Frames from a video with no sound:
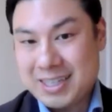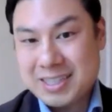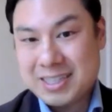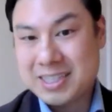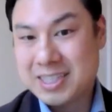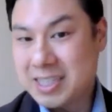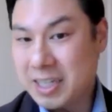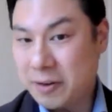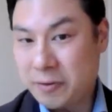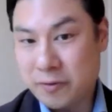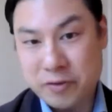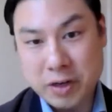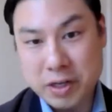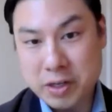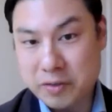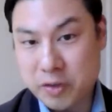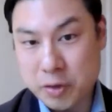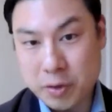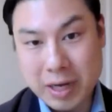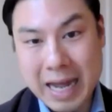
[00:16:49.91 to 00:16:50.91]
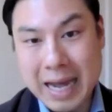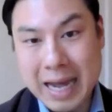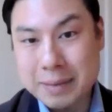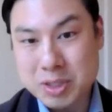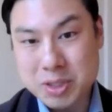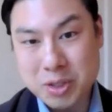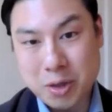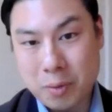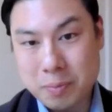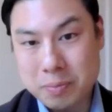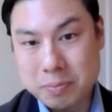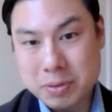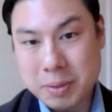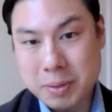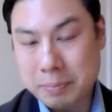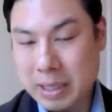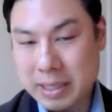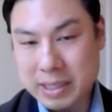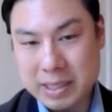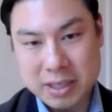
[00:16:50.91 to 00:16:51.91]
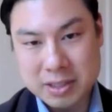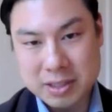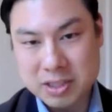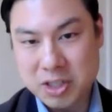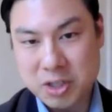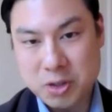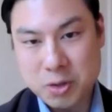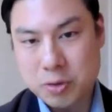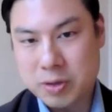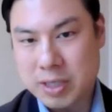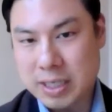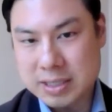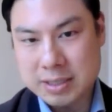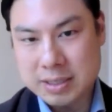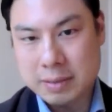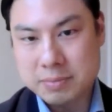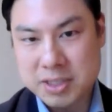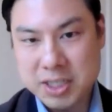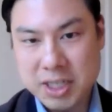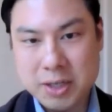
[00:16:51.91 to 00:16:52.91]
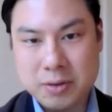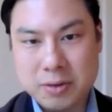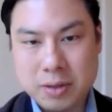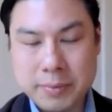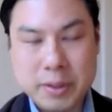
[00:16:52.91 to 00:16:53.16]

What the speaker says: sit in front of your laptop completely unsecured, that's up to you.